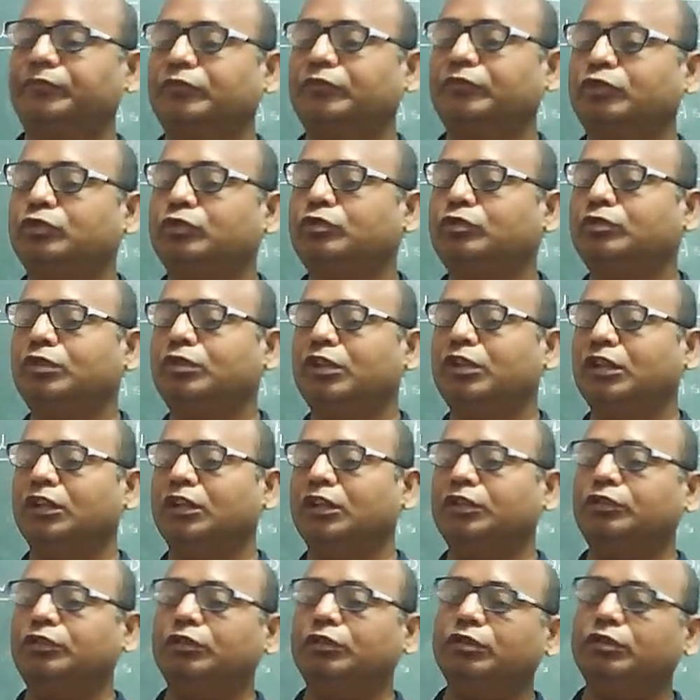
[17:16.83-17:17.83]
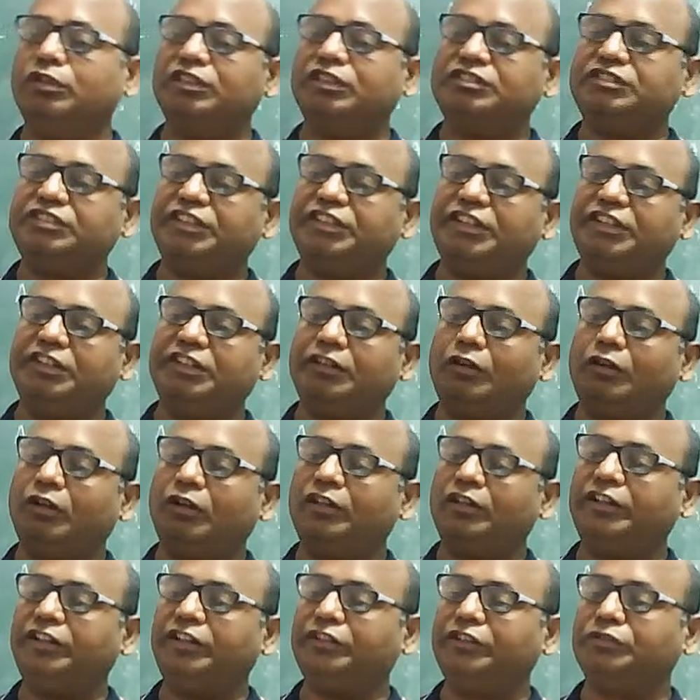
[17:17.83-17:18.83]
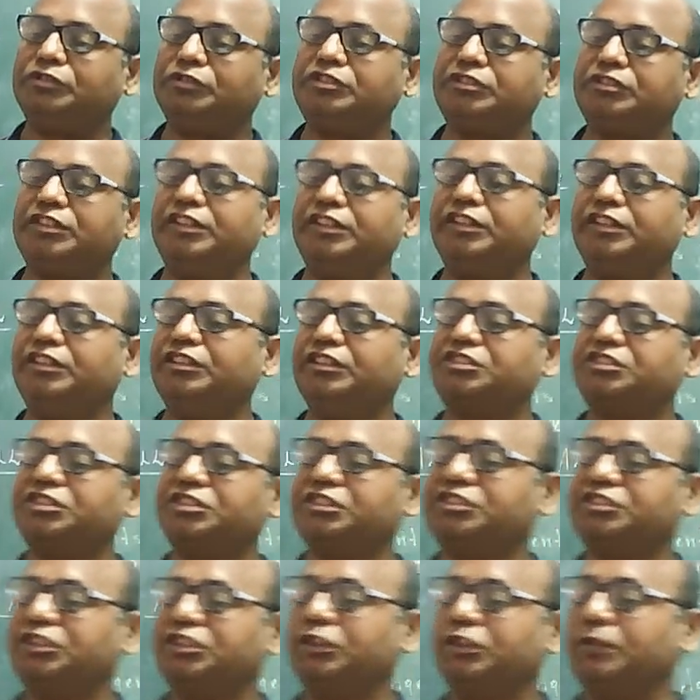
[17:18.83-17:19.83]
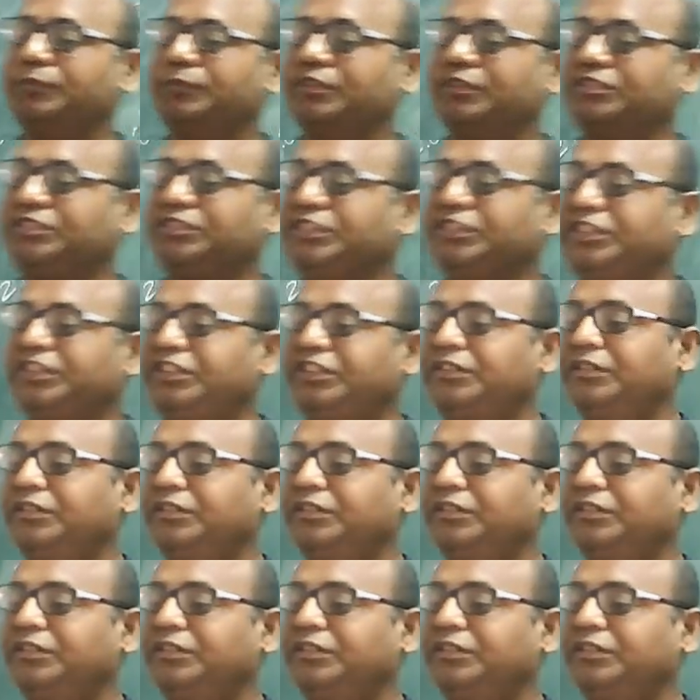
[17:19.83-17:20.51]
You know the seed, already you studied the structure of the seed.